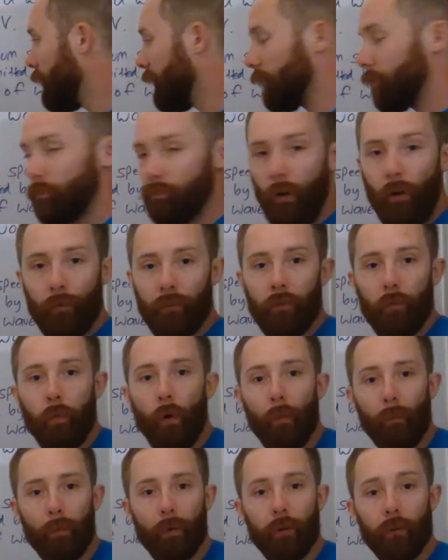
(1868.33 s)
It's obviously
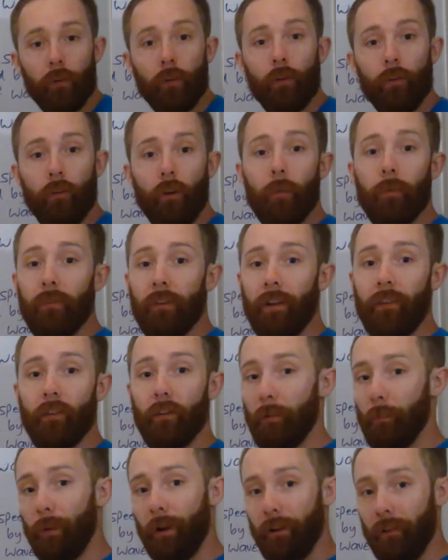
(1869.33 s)
1.2 times 10 to
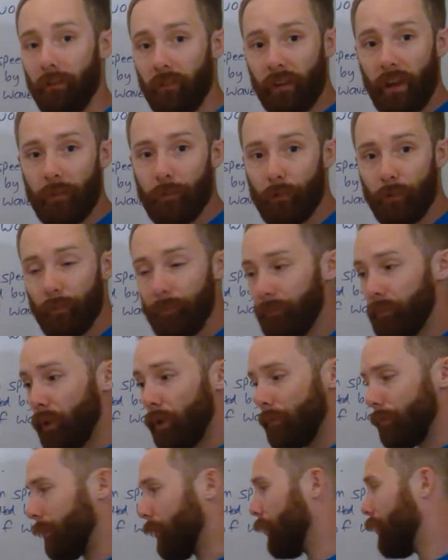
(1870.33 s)
the minus 7,
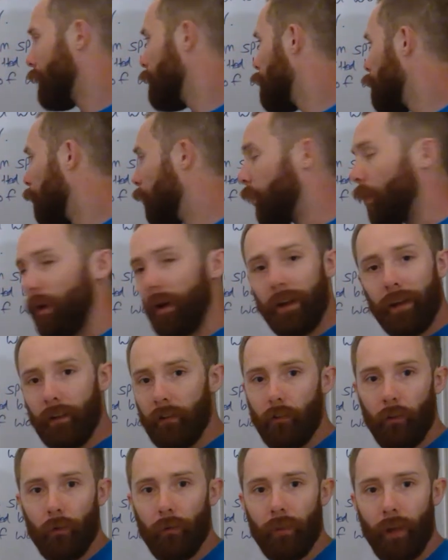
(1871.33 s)
but why
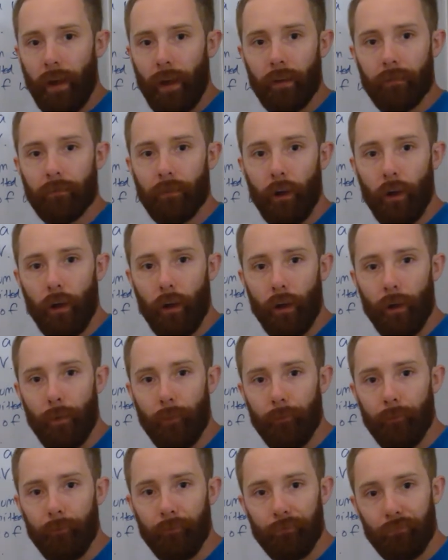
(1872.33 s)
do that
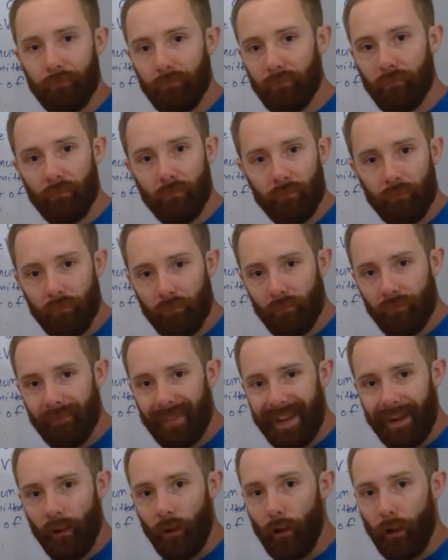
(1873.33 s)

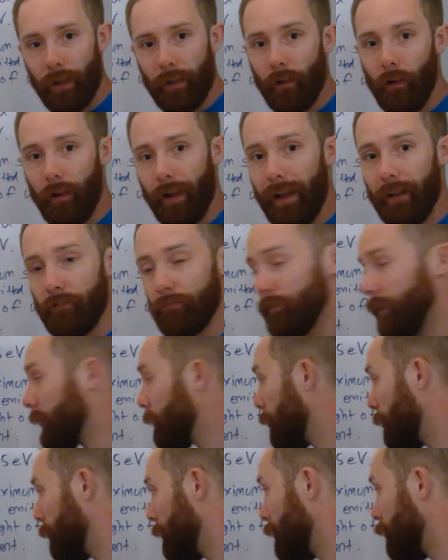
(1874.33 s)
in our heads really
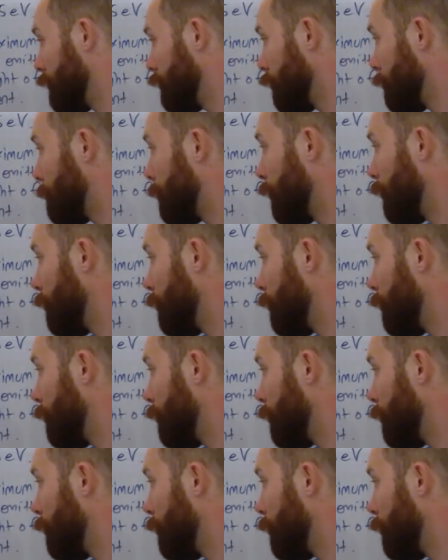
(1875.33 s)
when we can just put